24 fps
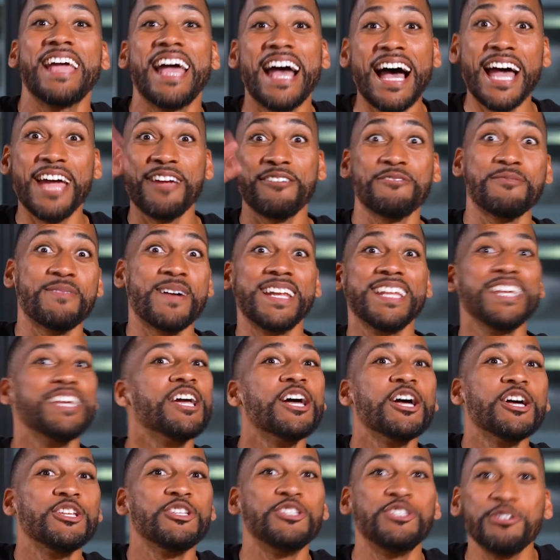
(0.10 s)
Hi everybody,
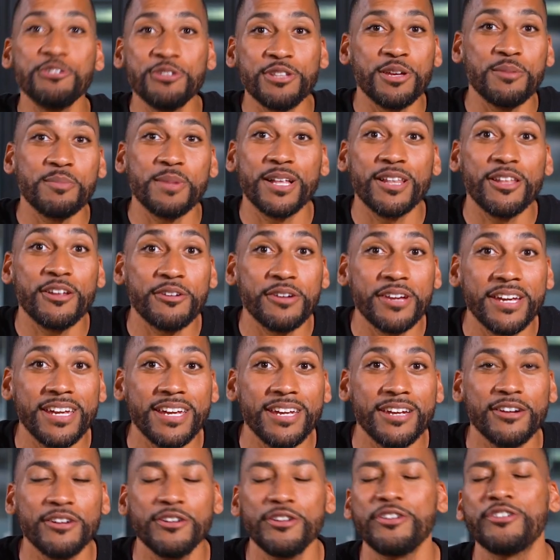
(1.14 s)
Julian McClurkin
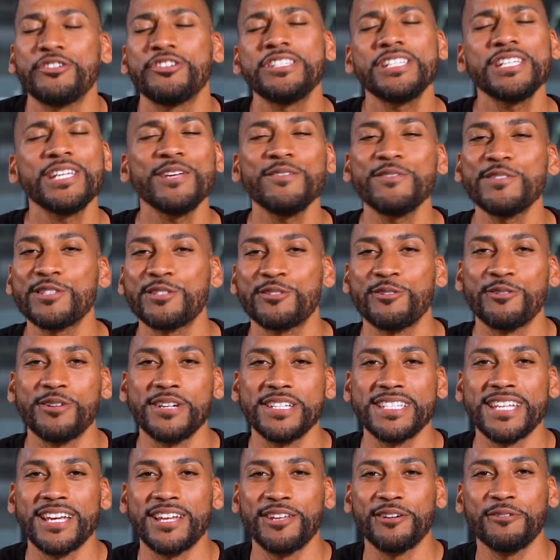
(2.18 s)
here, your chief
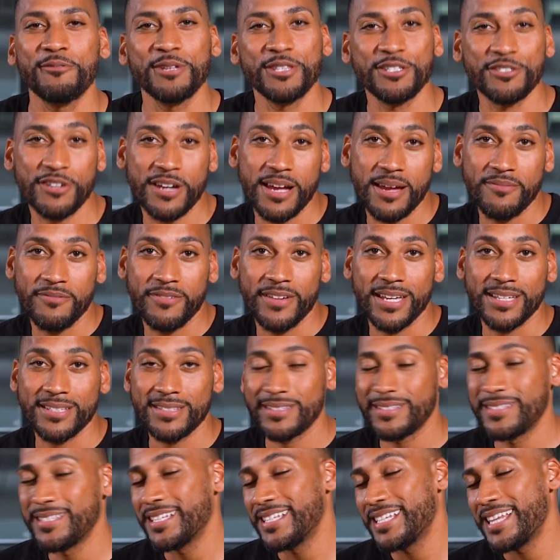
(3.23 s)
storyteller with
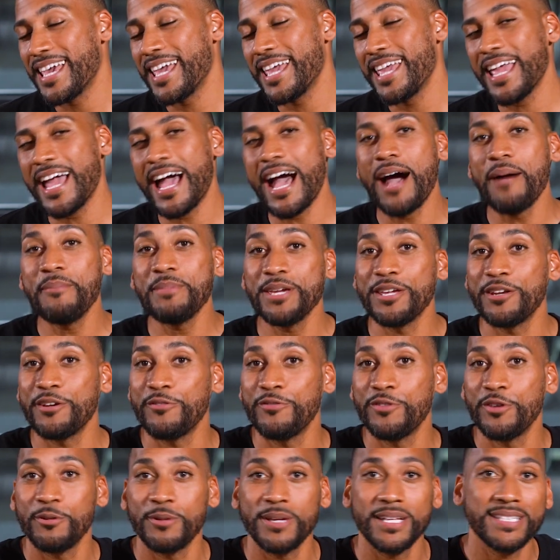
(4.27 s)
Tribevest. Today, I'm
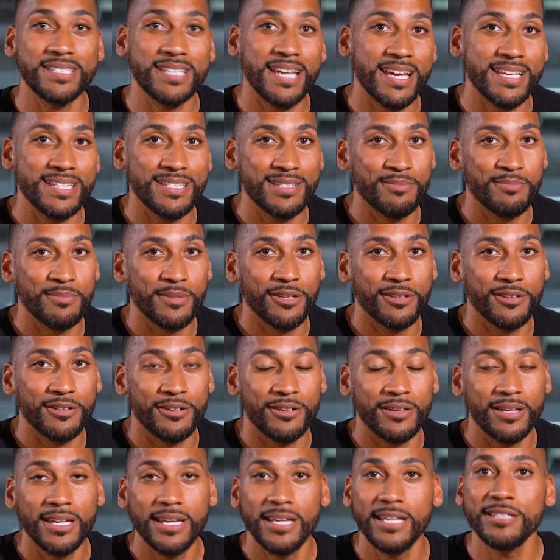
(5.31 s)
interviewing Tyson Miller.
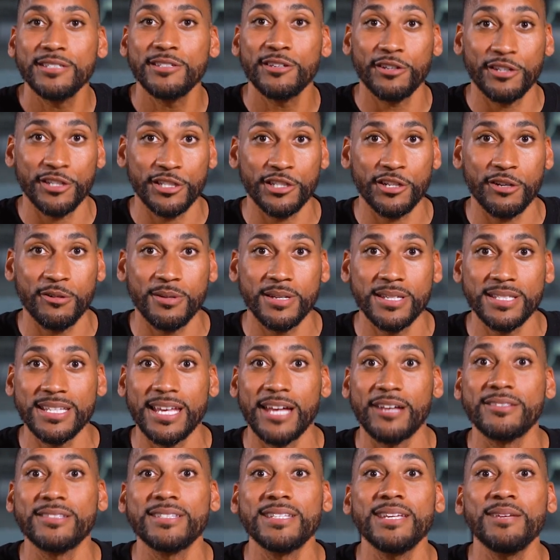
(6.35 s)
He's gonna show us
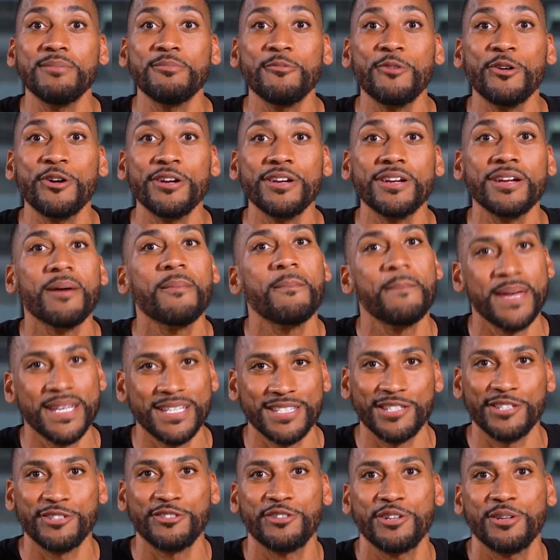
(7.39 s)
how teamwork makes
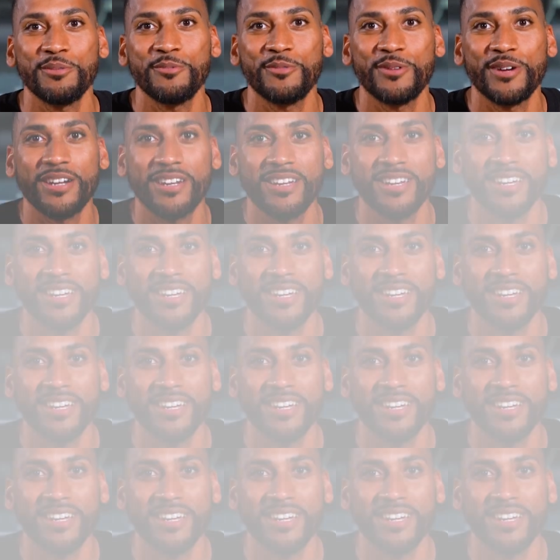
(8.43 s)
the dream work.